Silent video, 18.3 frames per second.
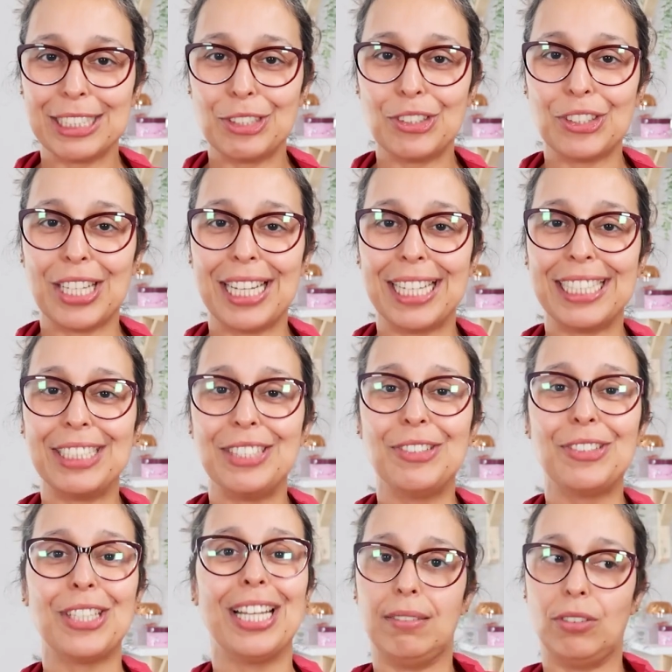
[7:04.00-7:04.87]

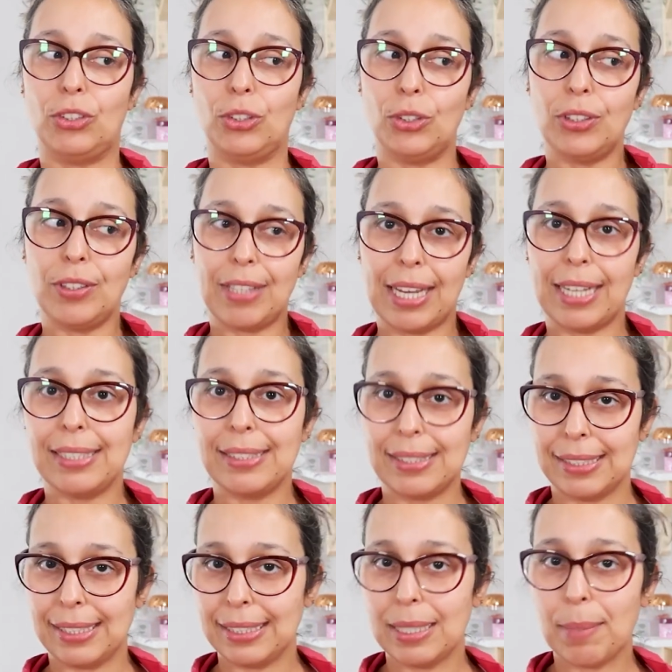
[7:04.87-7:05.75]
change. Do they
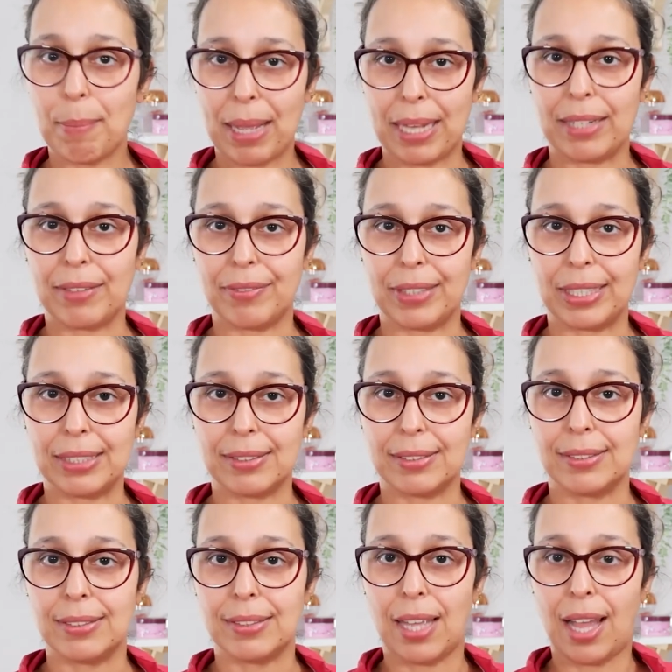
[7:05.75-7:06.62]
see the
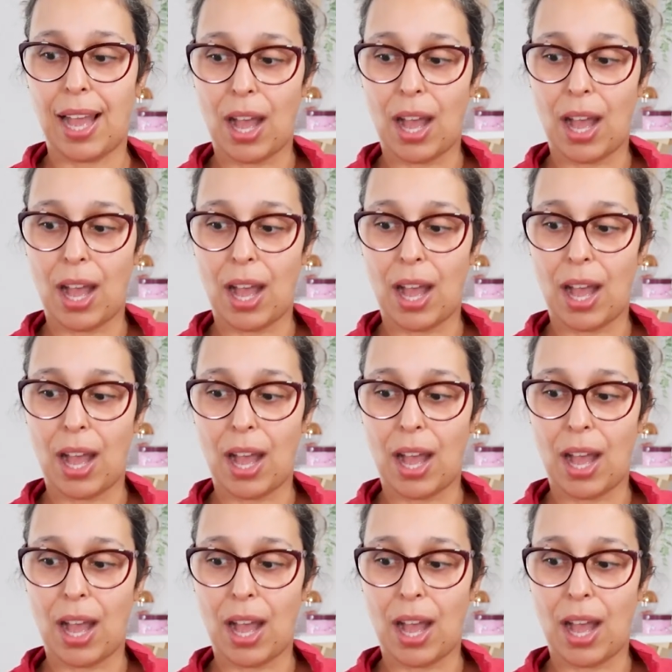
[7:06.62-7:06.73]
benefits